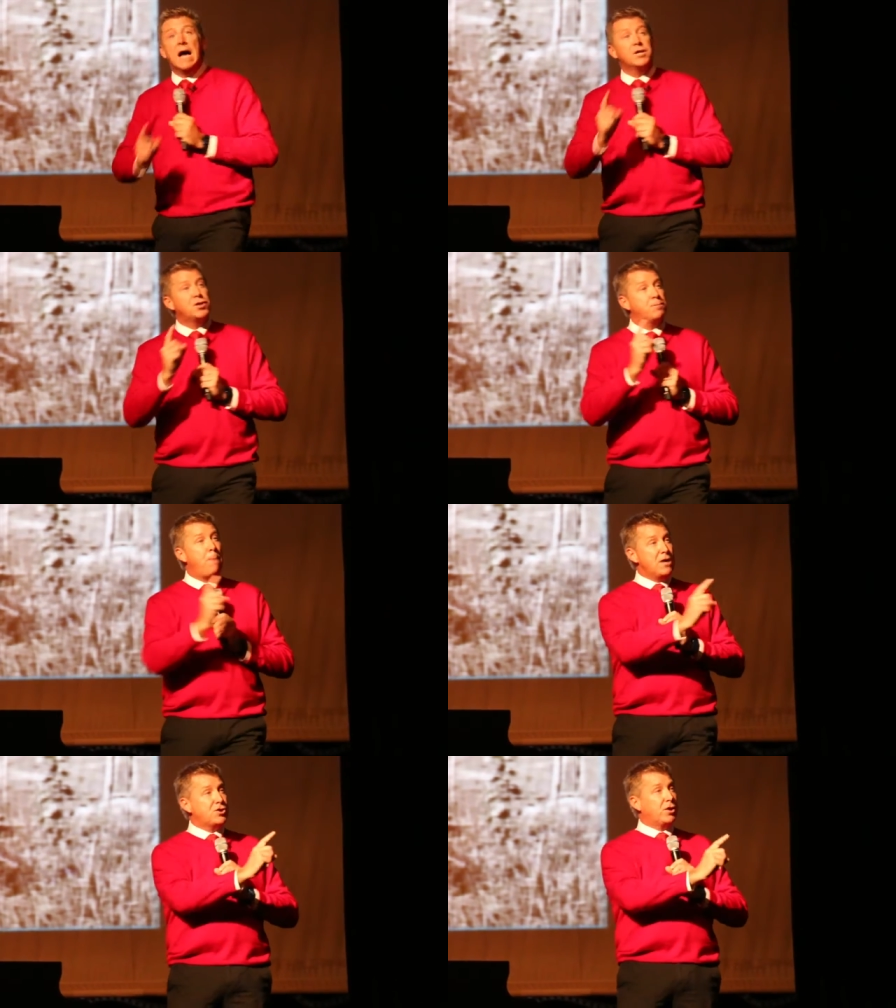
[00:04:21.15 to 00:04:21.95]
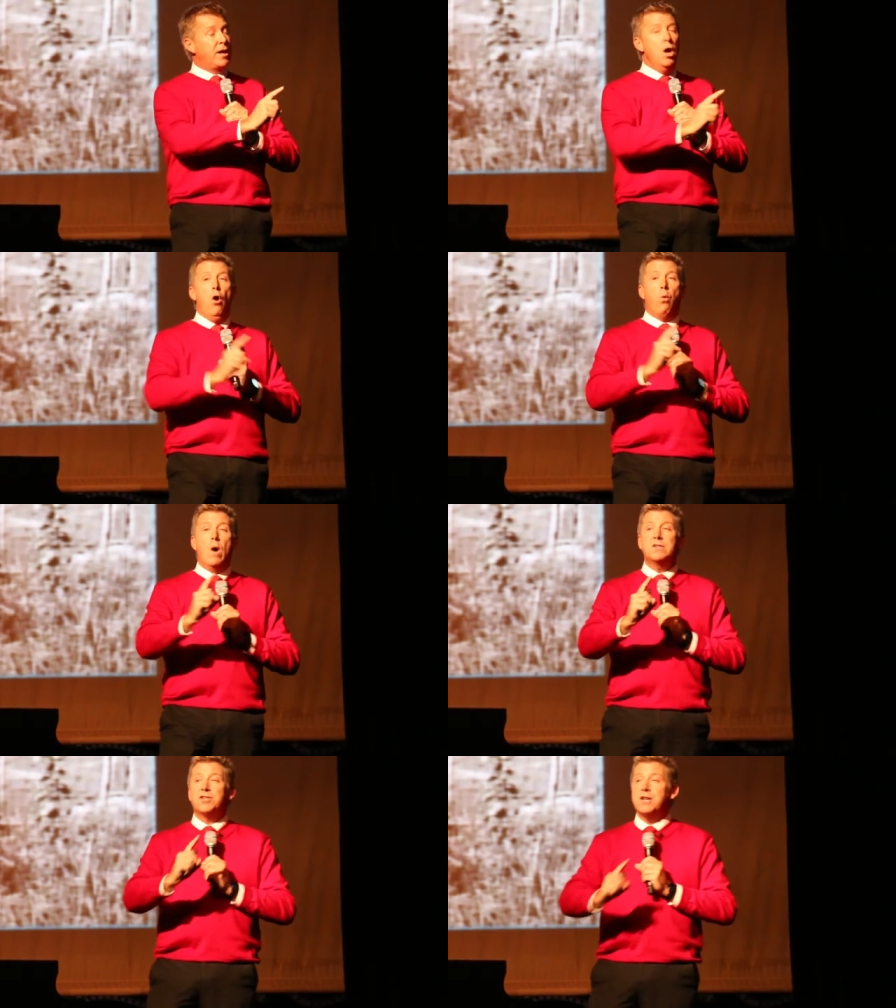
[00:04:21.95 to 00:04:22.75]
especially
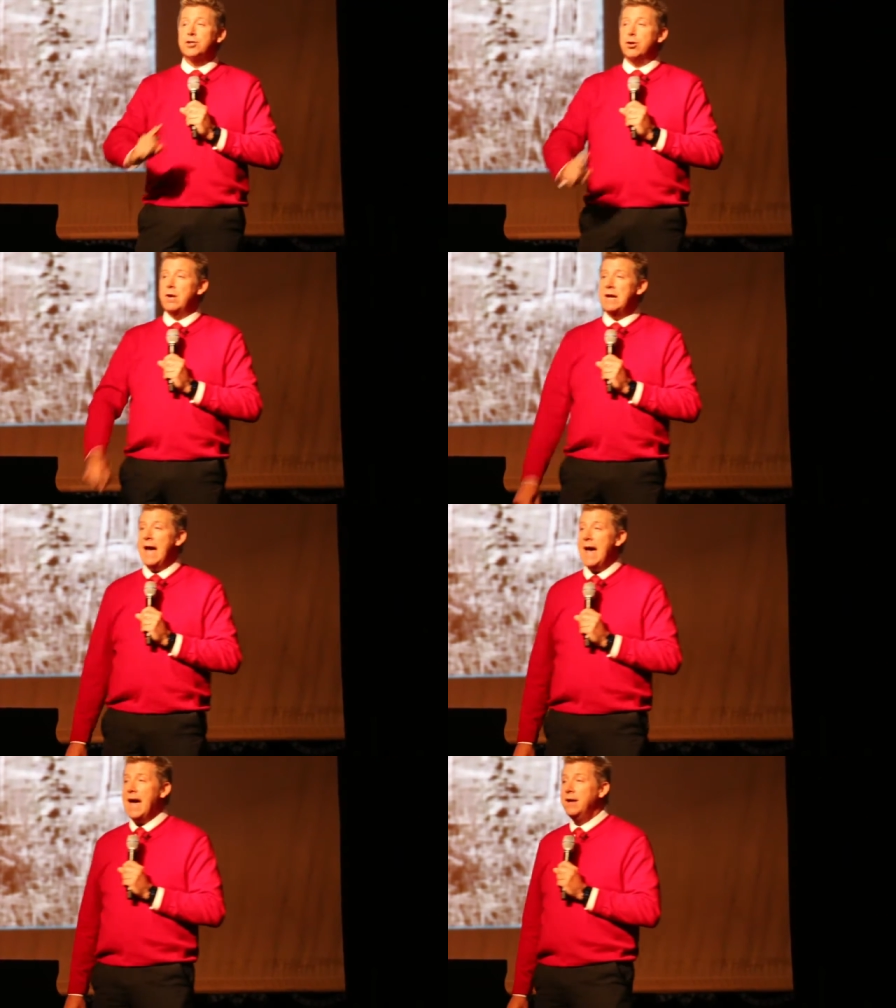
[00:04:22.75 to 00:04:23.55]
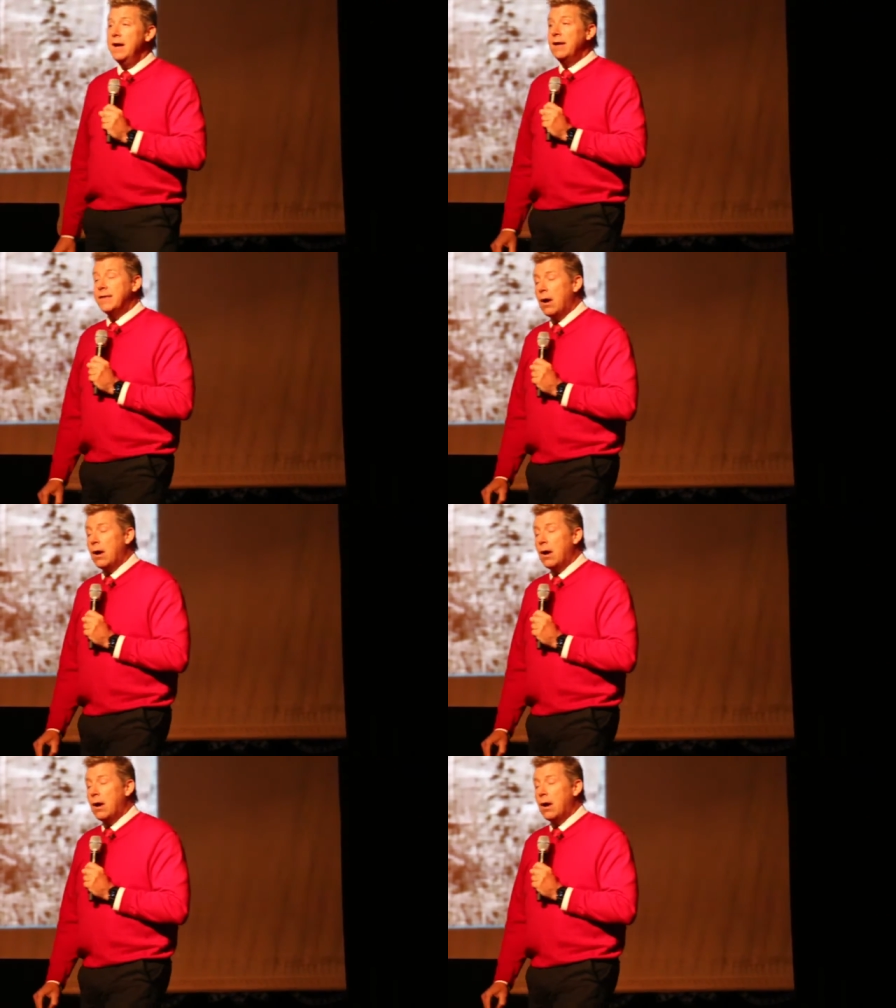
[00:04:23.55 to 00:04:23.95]
one teacher he had